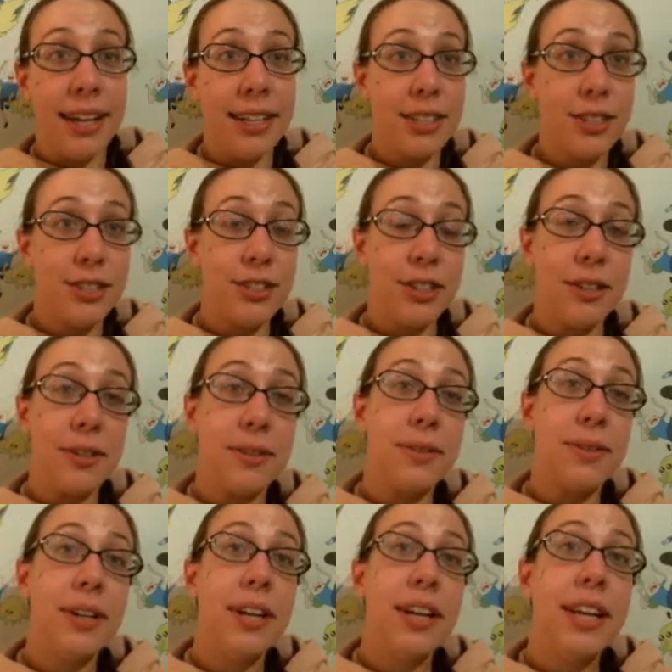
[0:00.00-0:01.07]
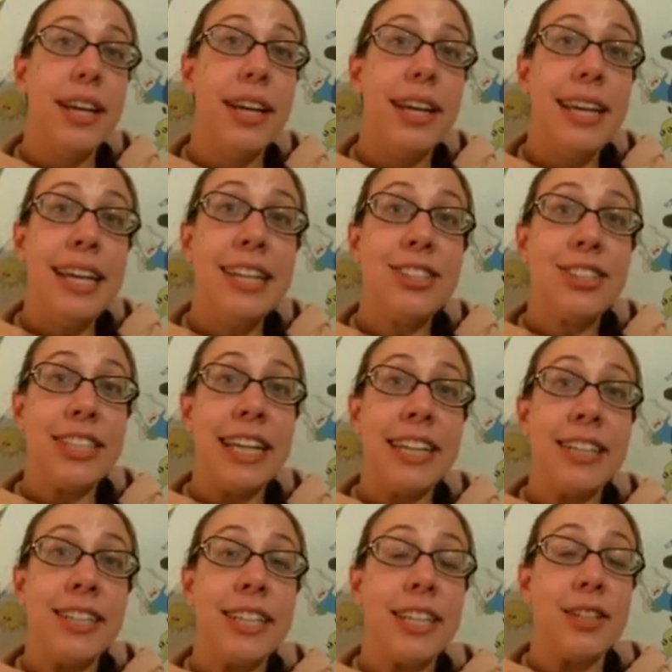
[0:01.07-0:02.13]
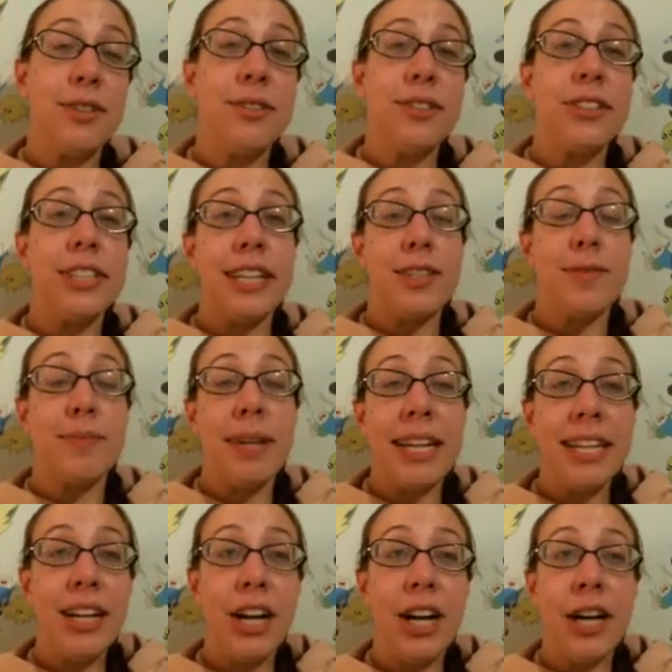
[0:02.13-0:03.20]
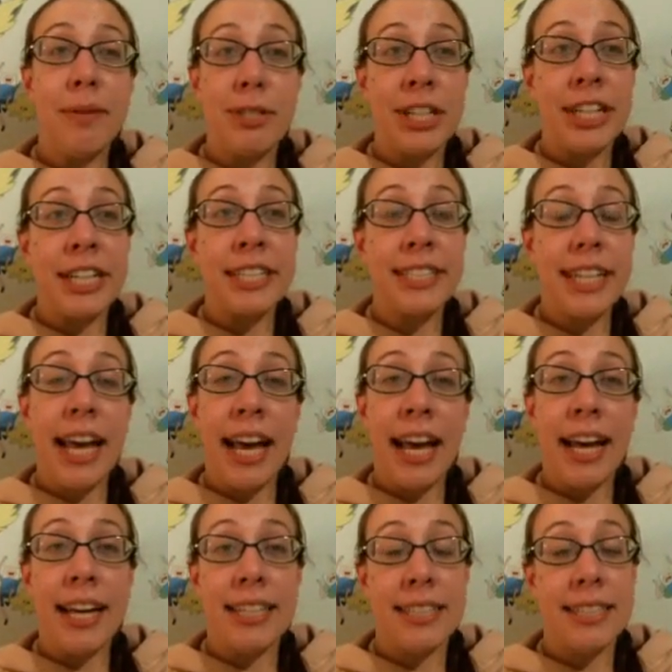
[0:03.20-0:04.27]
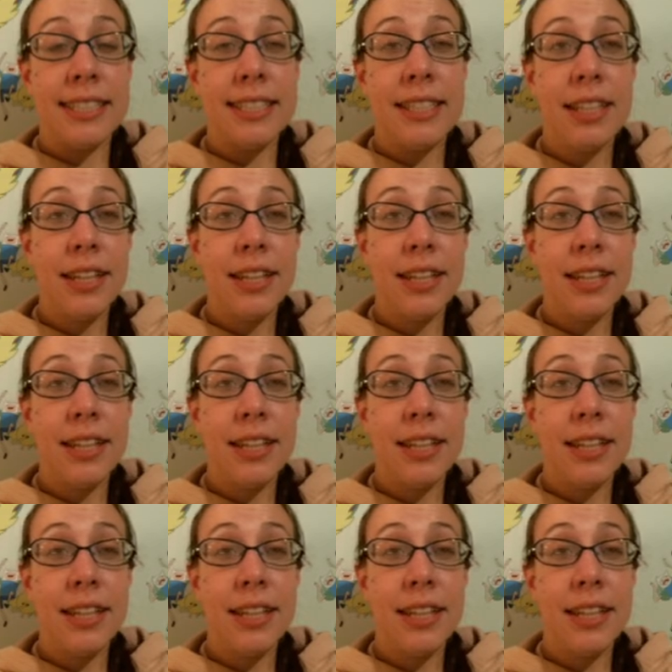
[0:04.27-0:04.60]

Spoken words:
So each layer can hold as many objects as